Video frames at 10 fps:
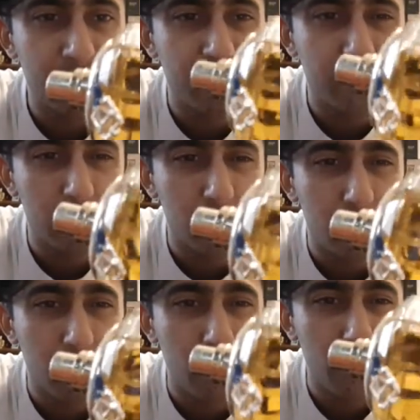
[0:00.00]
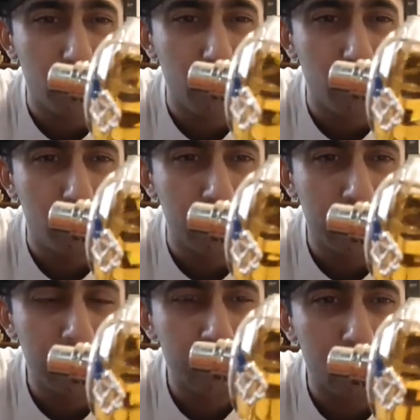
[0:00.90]
floral oud
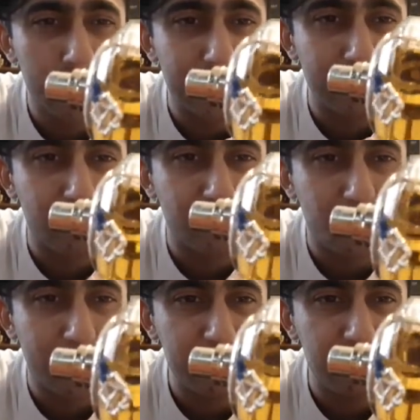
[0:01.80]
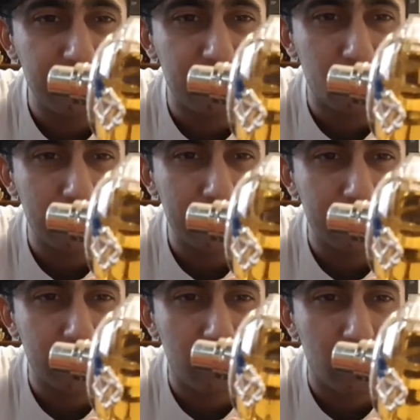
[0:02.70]
with the spicy
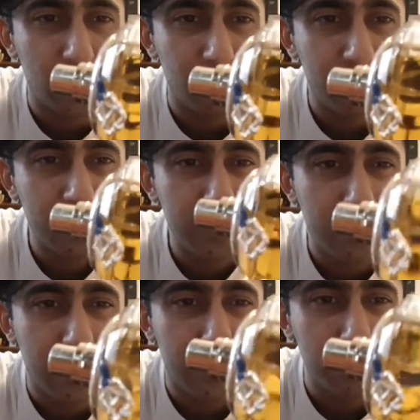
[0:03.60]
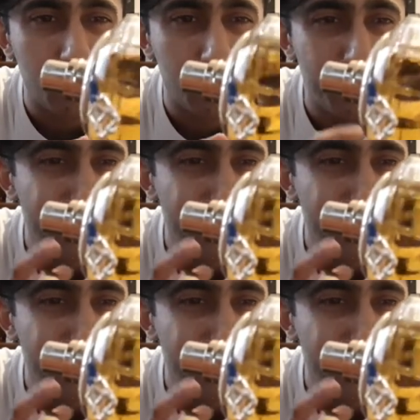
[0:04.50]
sweetness of cardamom